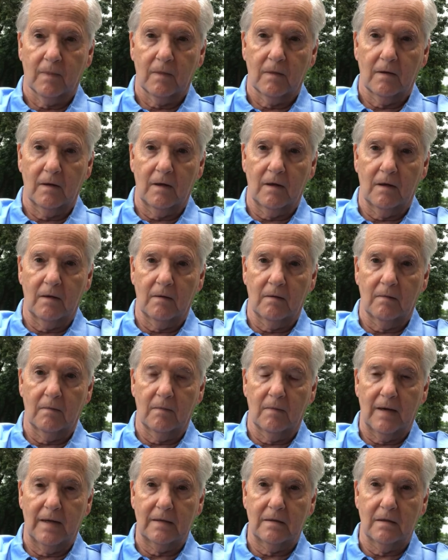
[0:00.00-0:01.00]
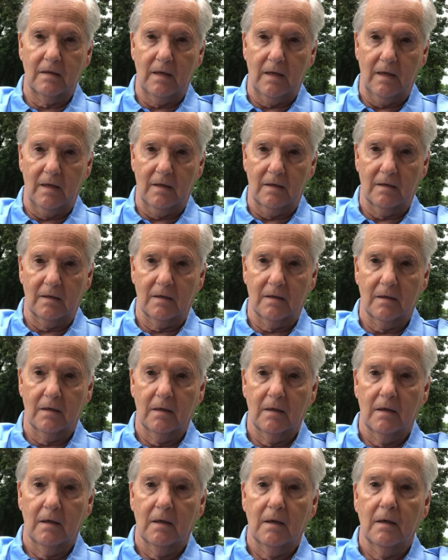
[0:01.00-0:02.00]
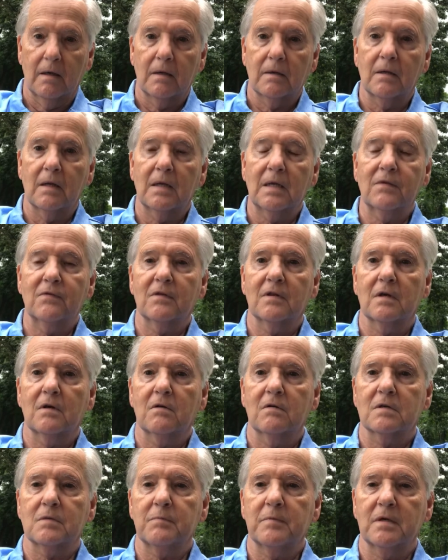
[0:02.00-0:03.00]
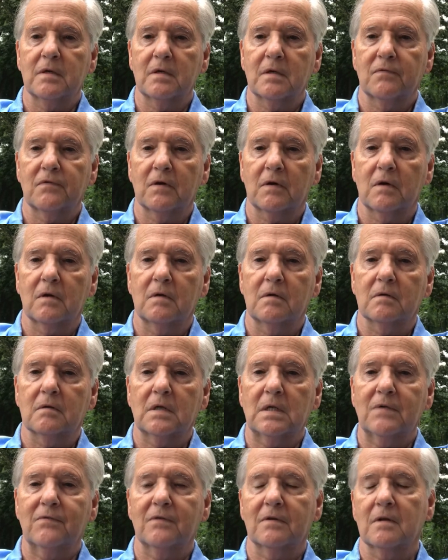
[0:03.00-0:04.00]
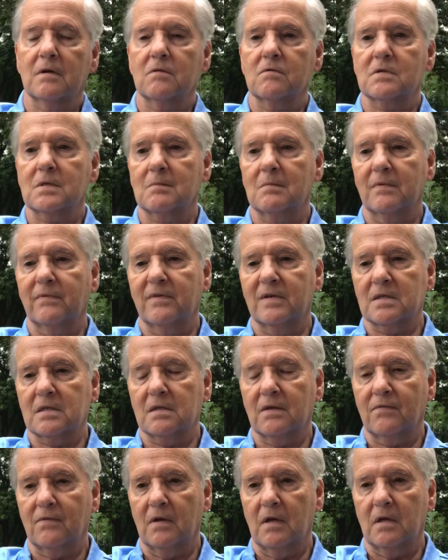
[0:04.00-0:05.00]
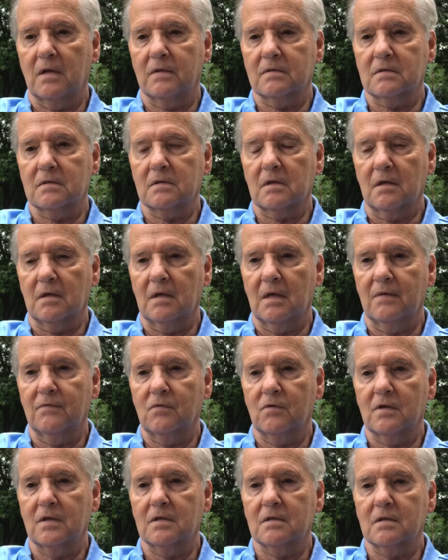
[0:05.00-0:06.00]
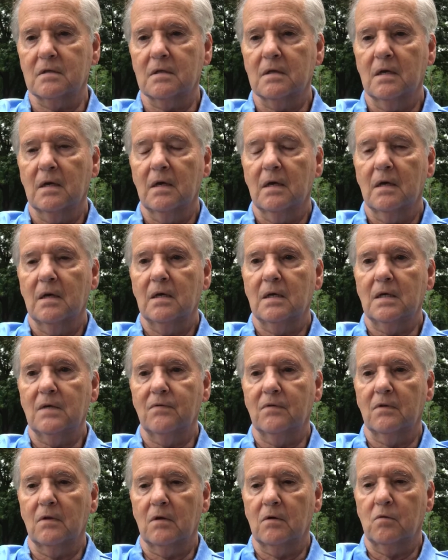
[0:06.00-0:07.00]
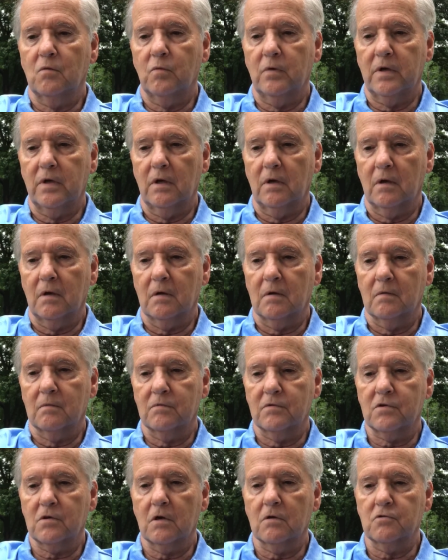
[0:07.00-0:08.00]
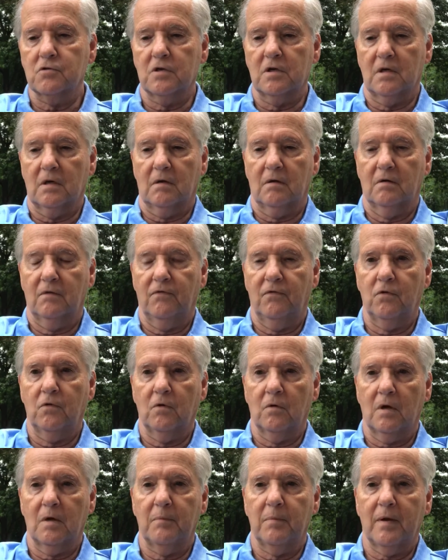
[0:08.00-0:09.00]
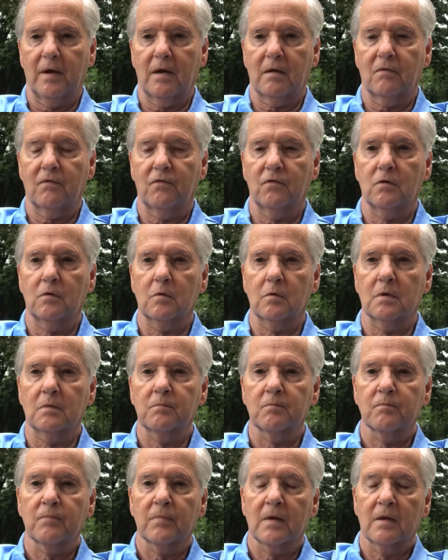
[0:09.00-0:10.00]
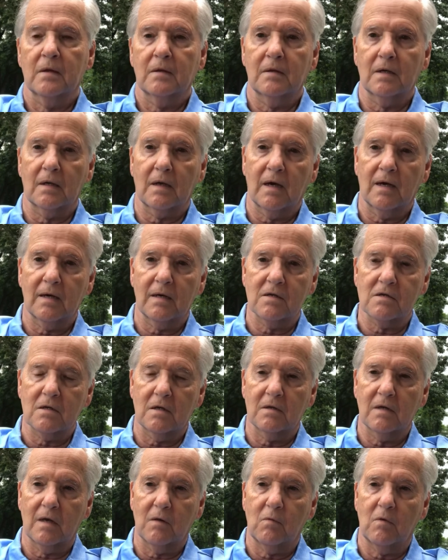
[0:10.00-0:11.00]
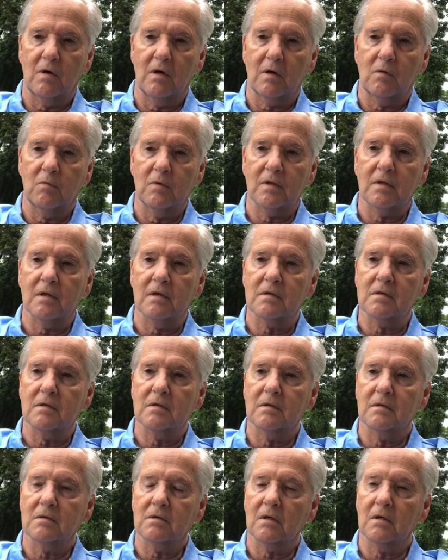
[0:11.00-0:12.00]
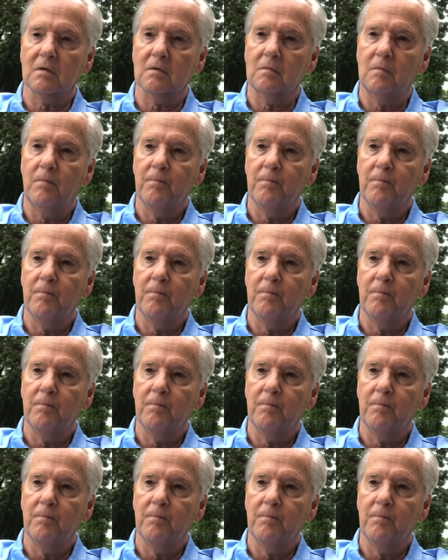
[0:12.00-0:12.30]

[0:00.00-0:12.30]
at the end. That even though it's been difficult, even though some of us have lost loved ones, even though we are searching for a path forward, that God is on that walk with us. So